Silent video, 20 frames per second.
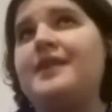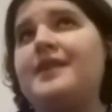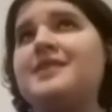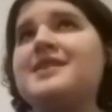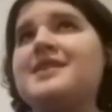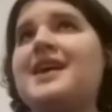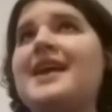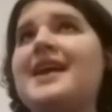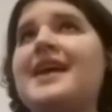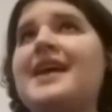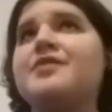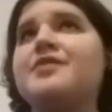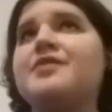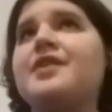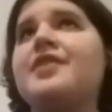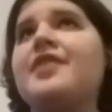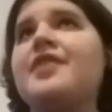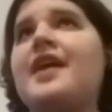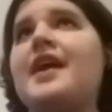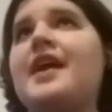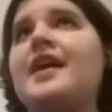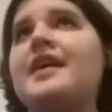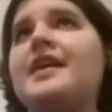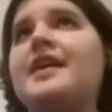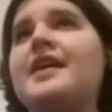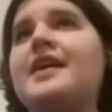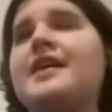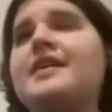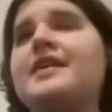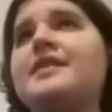Not everything
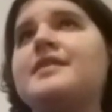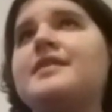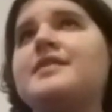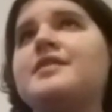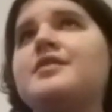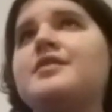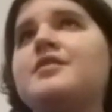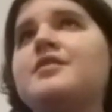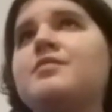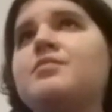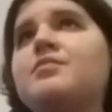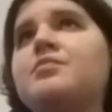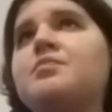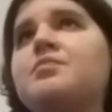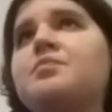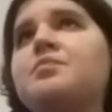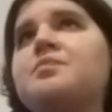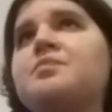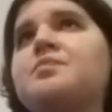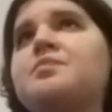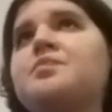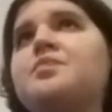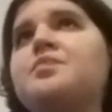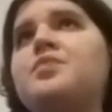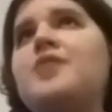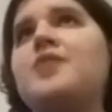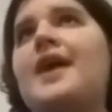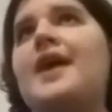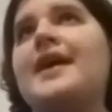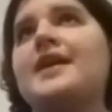is
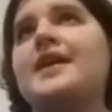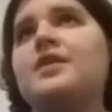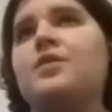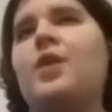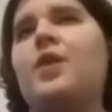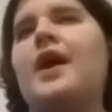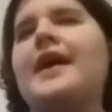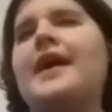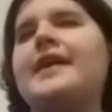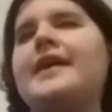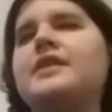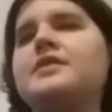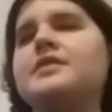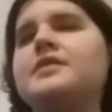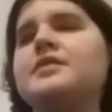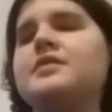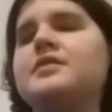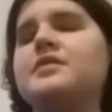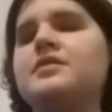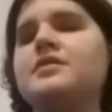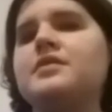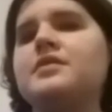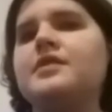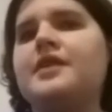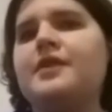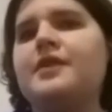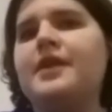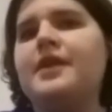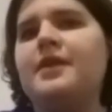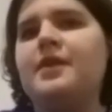black and white. You
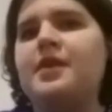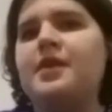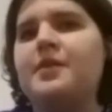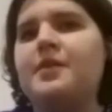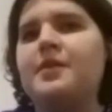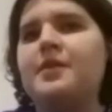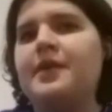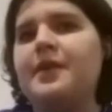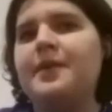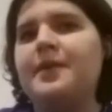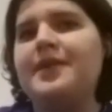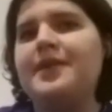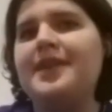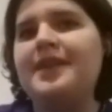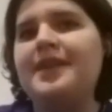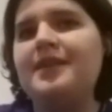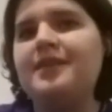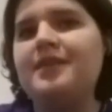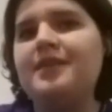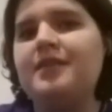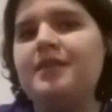get where I'm going with this?